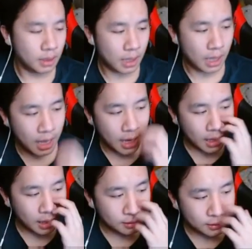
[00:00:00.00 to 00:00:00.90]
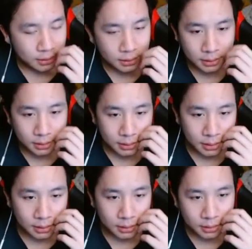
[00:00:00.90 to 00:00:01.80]
And
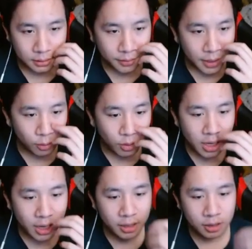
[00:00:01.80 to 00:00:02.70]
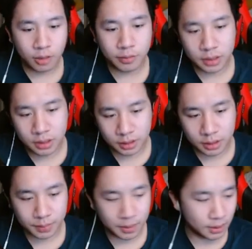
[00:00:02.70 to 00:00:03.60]
to find y, you obviously just
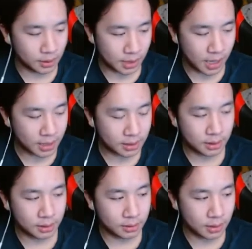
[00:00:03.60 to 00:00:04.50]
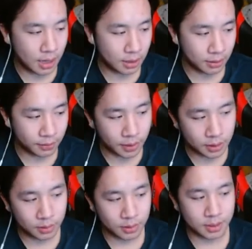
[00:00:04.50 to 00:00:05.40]
sub in this x into either the first
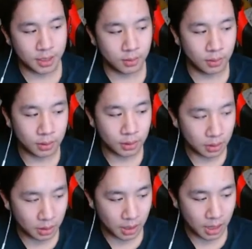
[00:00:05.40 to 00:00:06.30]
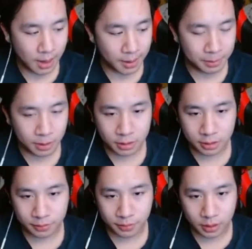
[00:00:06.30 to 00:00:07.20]
one or second one. I'm going to do
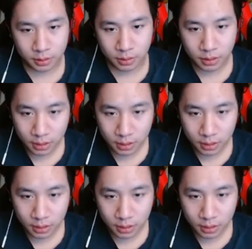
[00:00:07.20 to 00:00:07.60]
the first one.